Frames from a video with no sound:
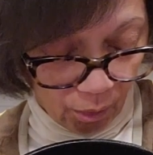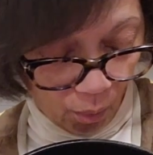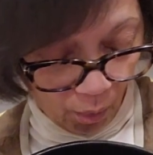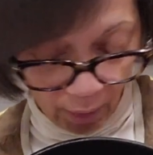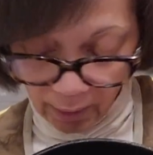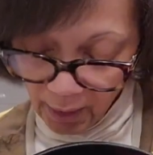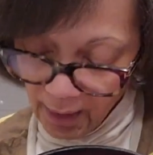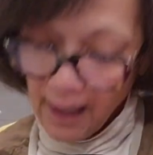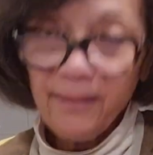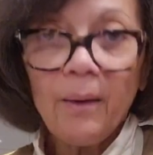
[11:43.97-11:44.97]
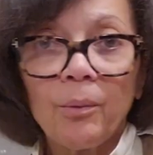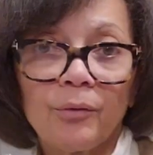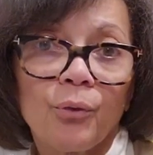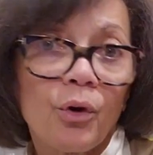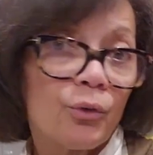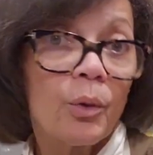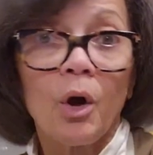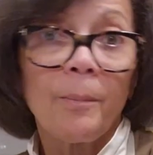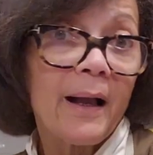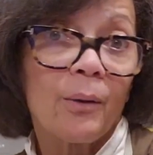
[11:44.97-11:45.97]
it on. And then of course we'll
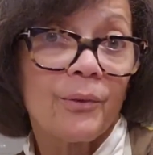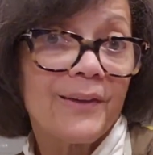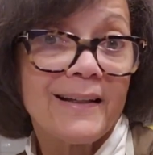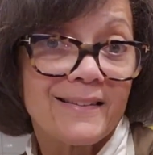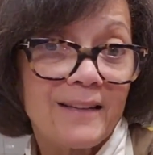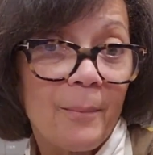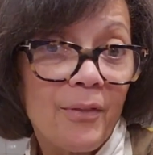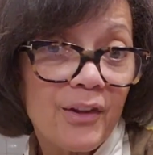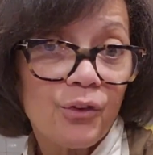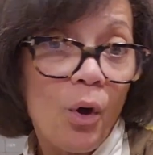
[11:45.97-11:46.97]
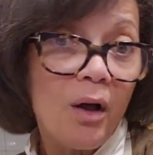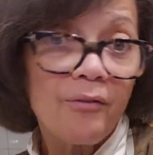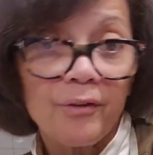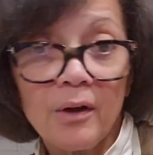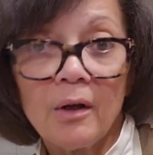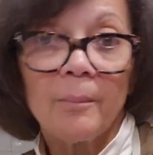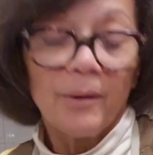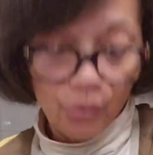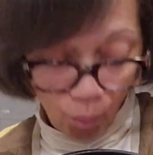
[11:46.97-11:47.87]
go back and we'll take some of this off, but